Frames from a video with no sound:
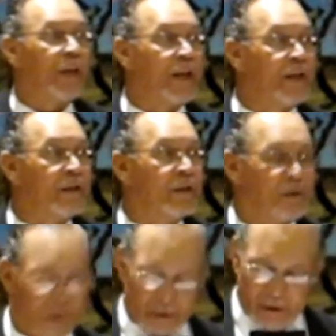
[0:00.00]

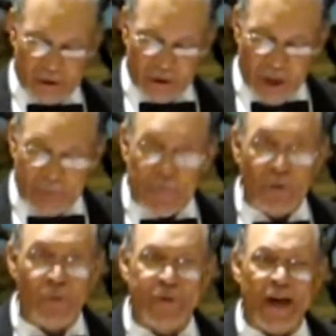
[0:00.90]
then,
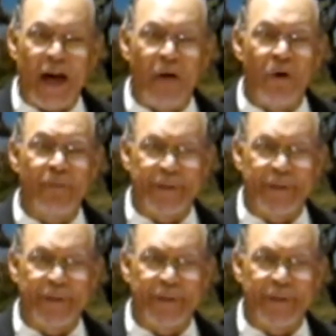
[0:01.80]
coupled with our